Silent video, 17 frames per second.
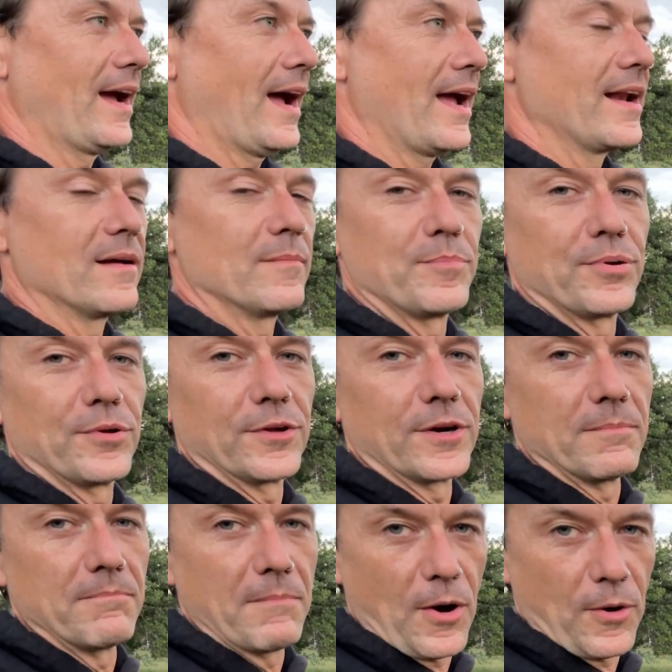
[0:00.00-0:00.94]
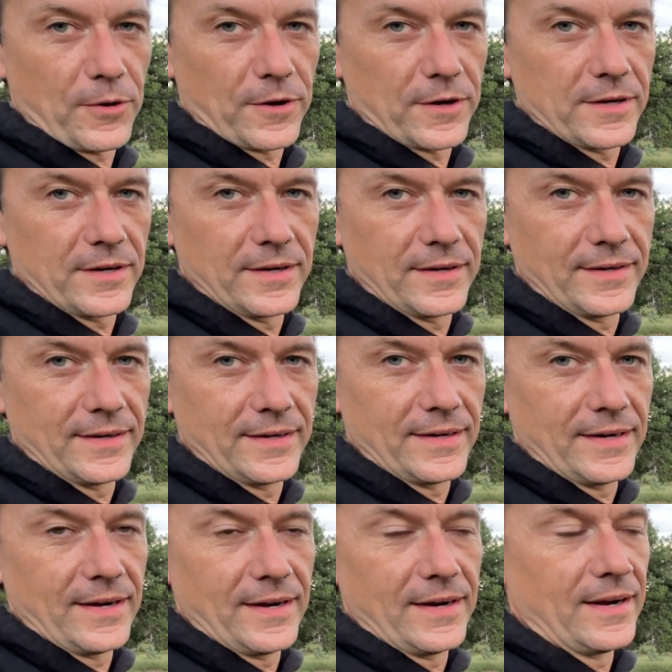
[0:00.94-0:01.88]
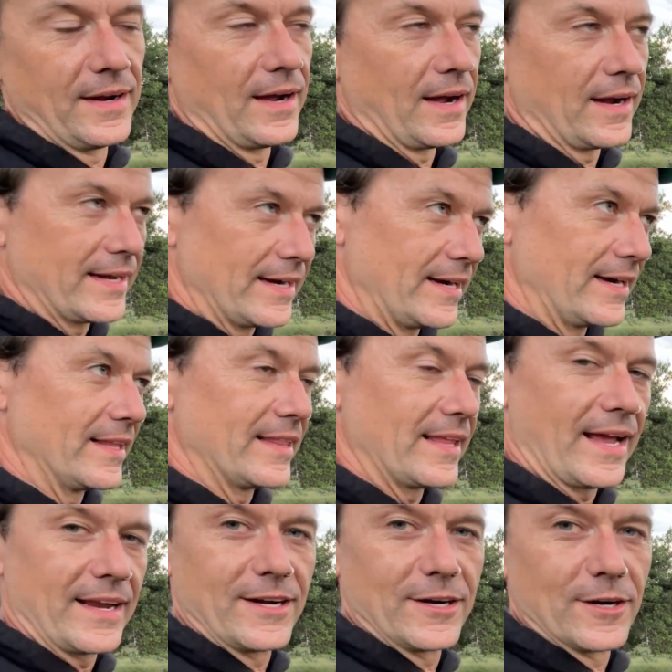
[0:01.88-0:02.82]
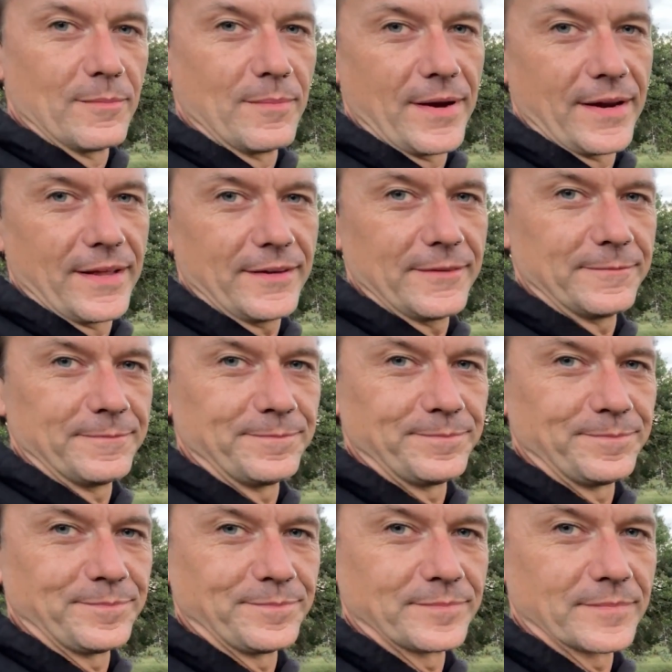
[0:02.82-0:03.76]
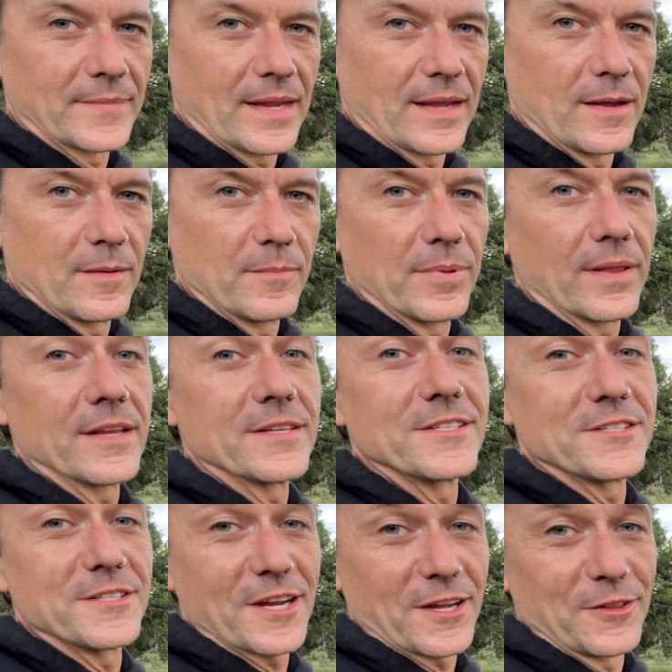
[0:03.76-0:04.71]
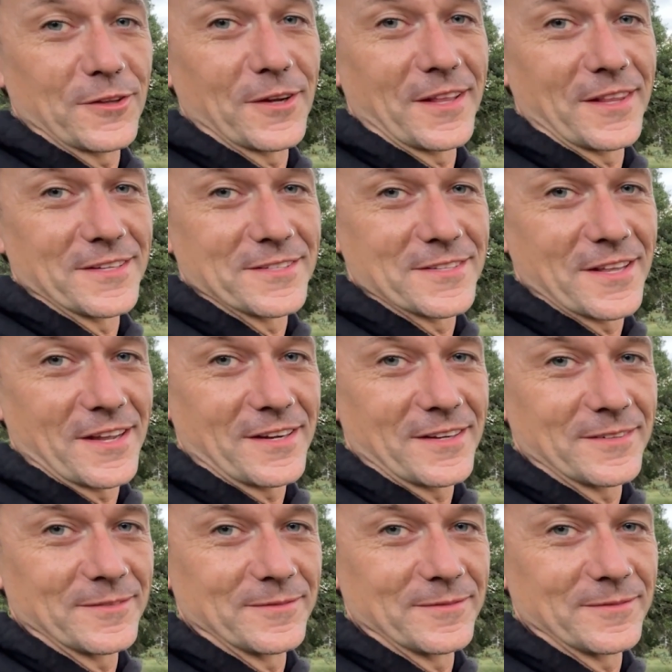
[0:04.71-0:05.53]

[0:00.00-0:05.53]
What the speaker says: I ended up pulling a motor. I'll get into that here in a minute. But let's just take a look at this thing.